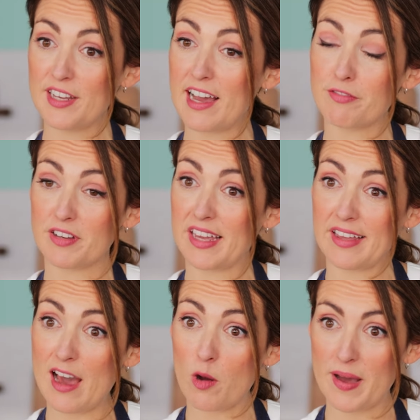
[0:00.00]
look out for
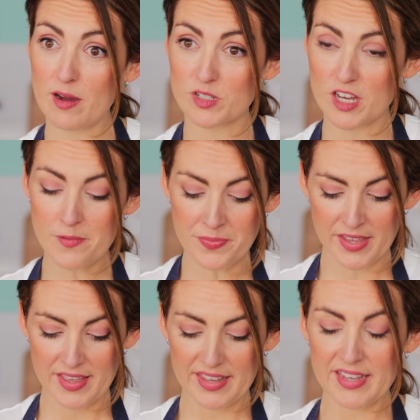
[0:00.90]
cacao powder.
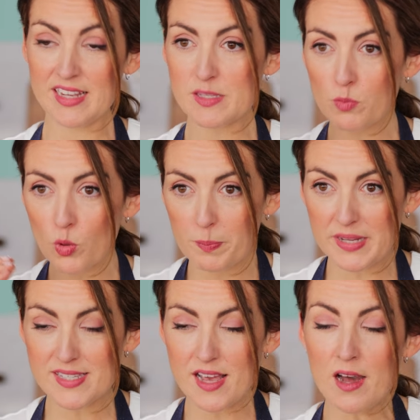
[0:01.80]
It is more
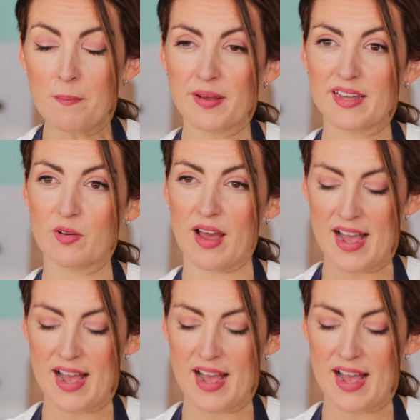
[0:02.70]
bitter, but it